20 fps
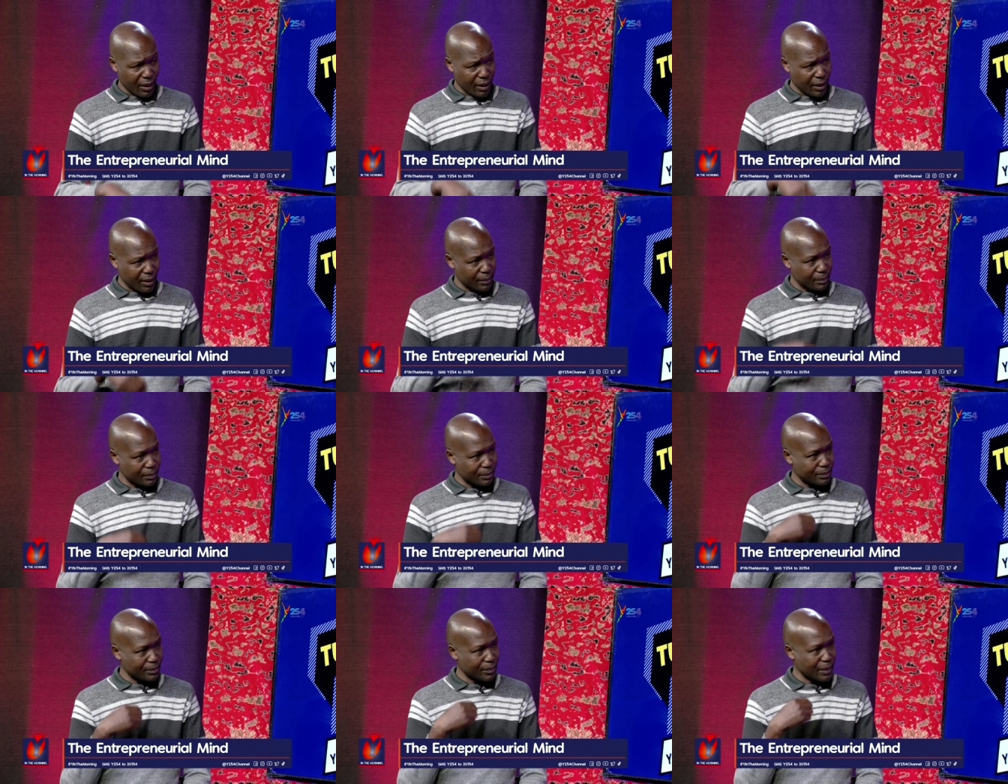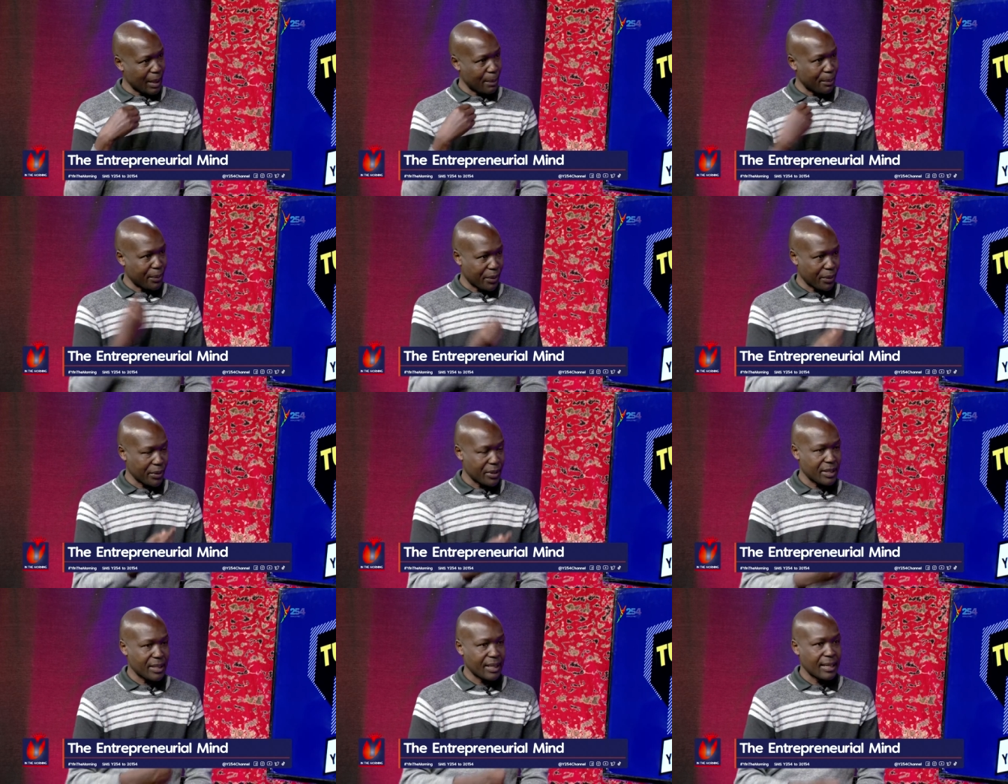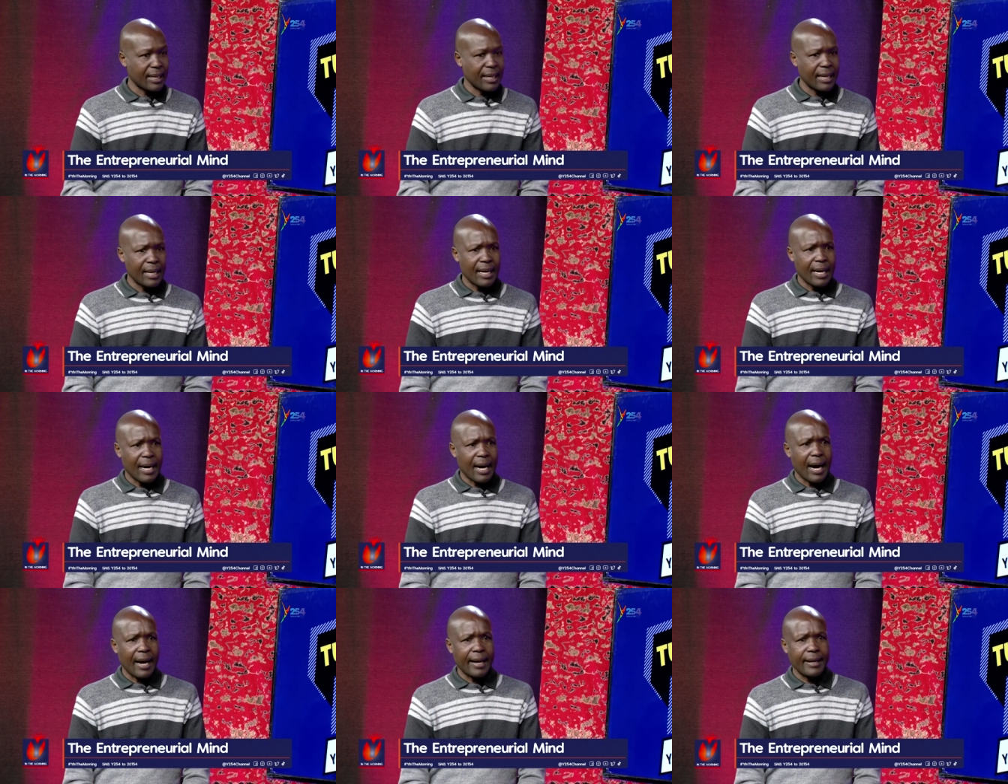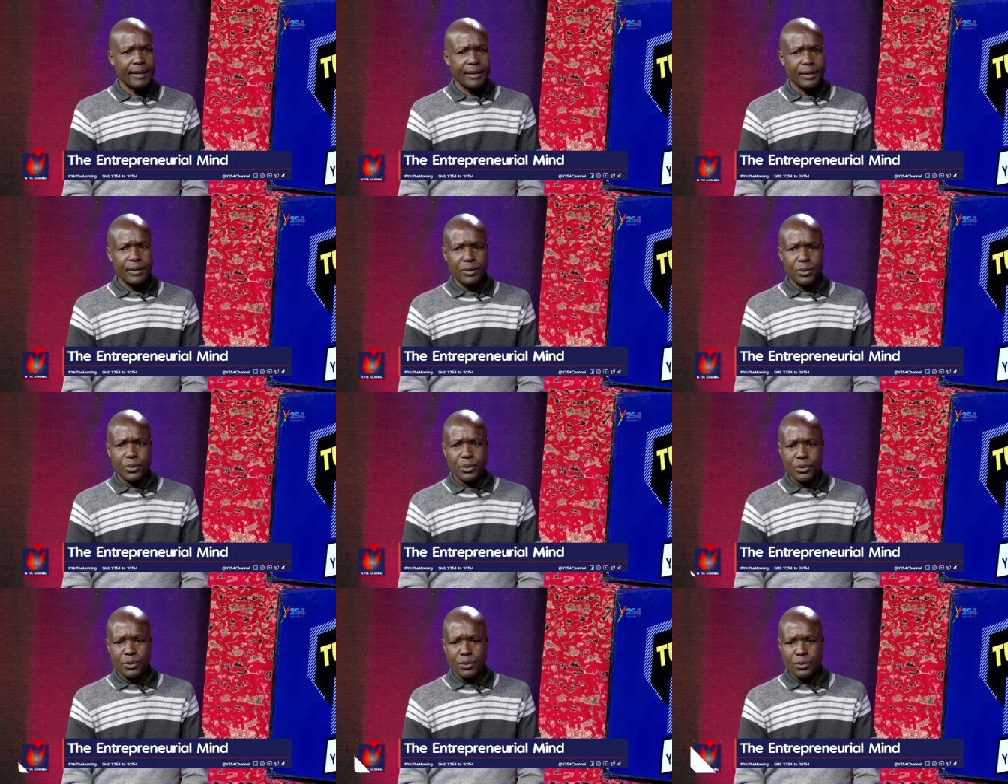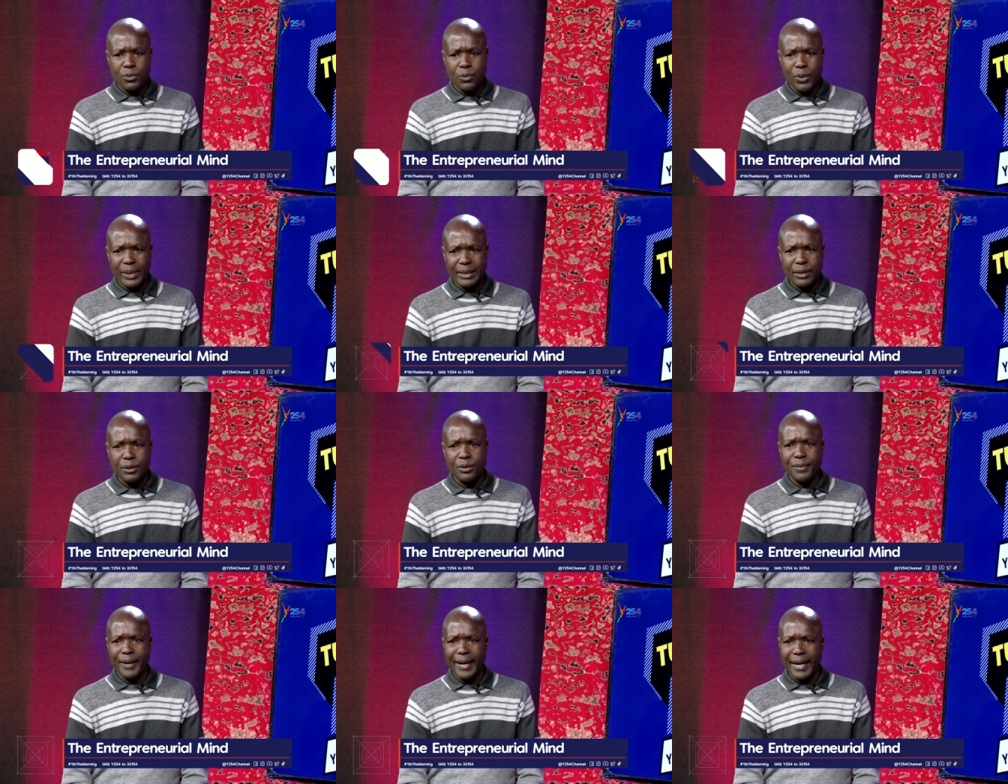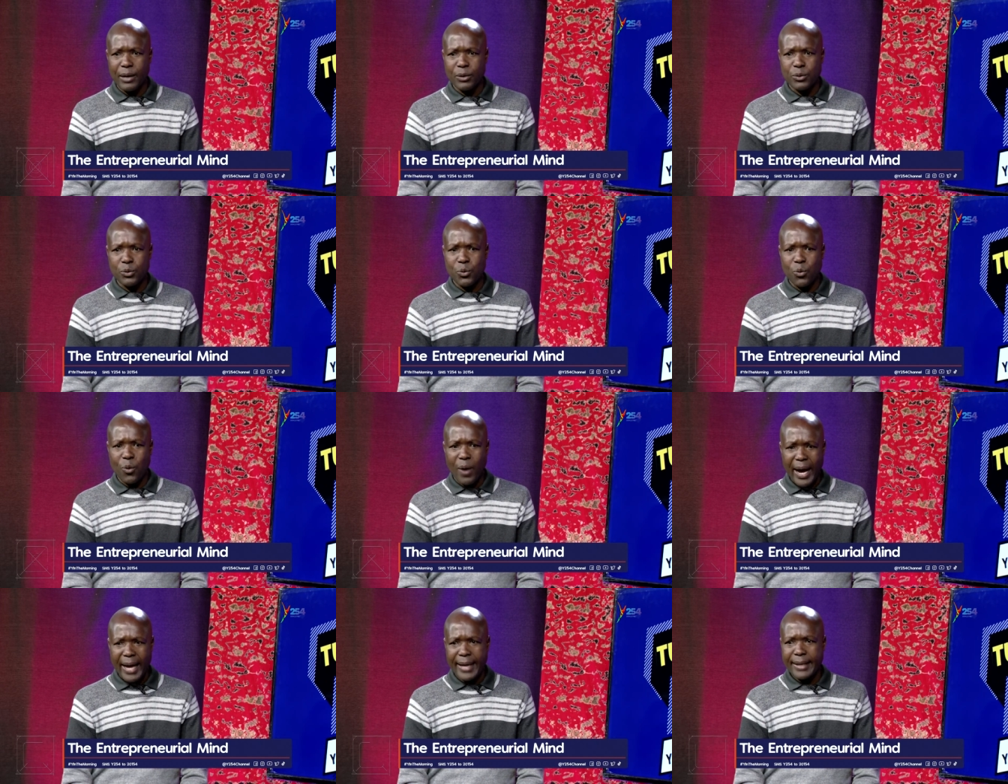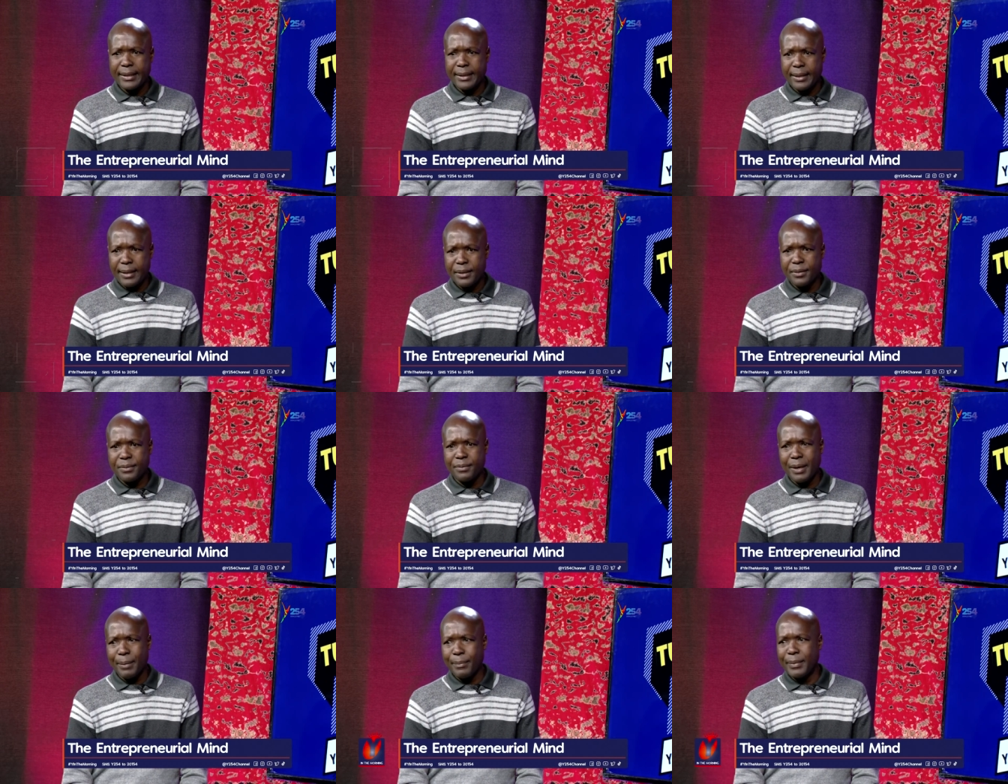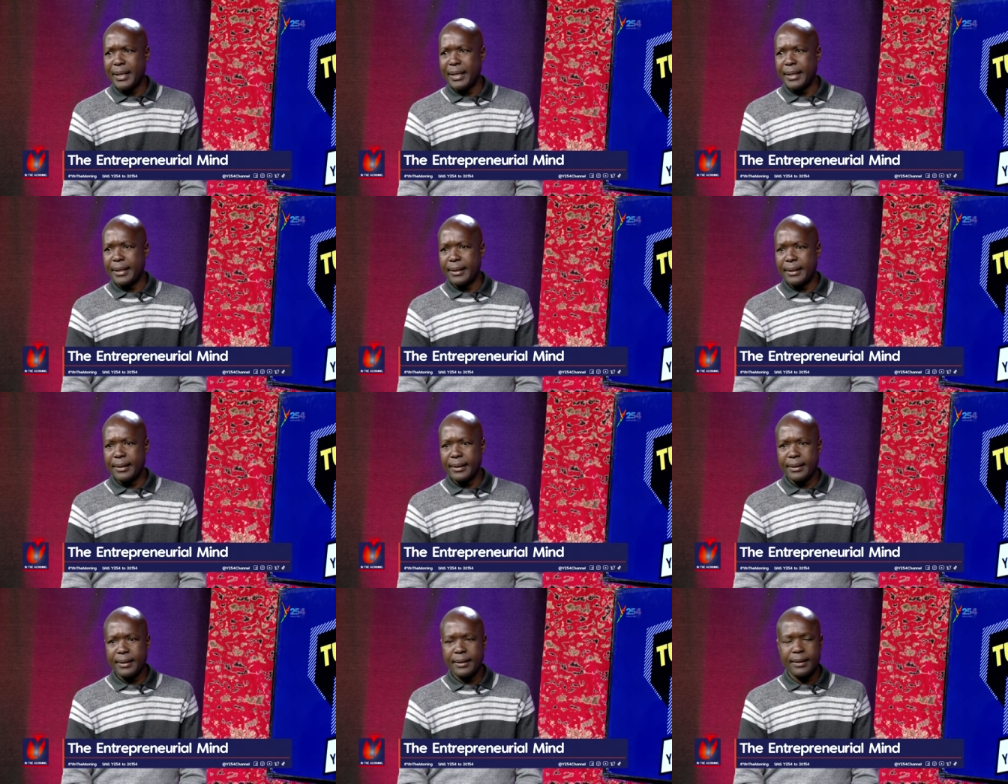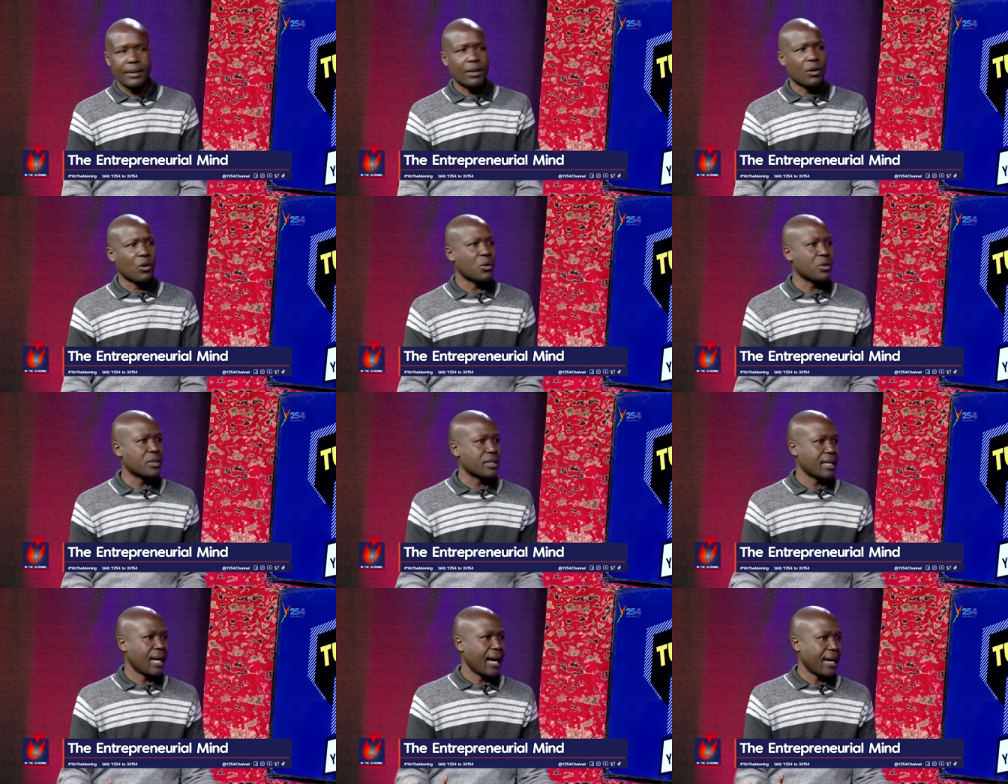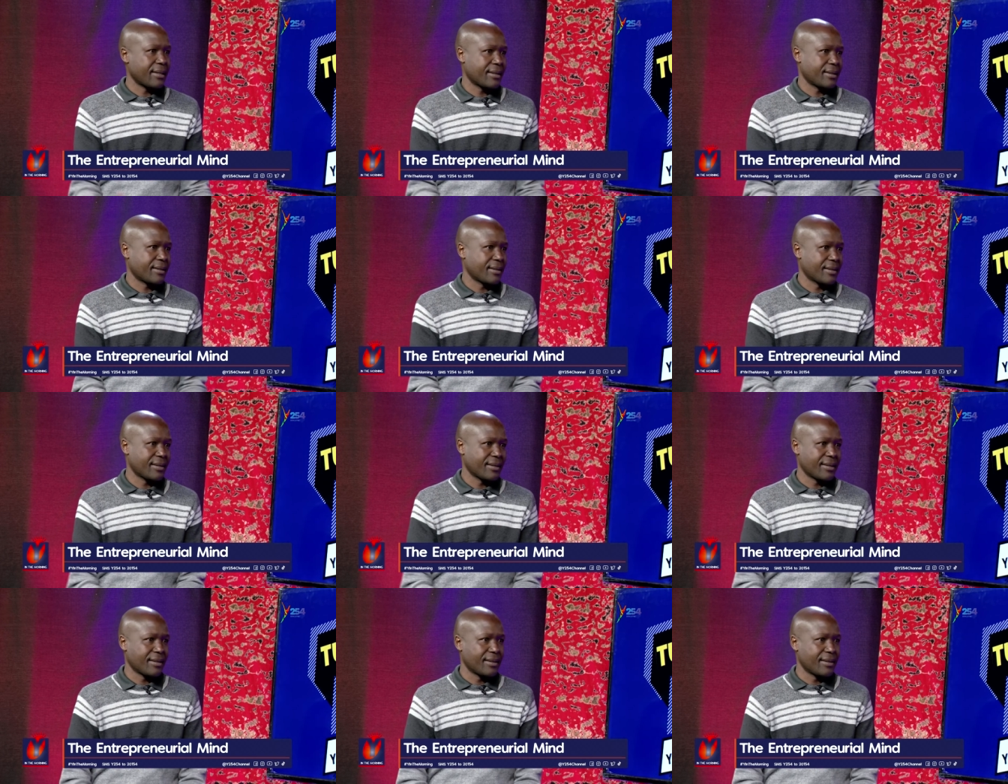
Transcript: um, approach, I wanted to find out, why did this family host us?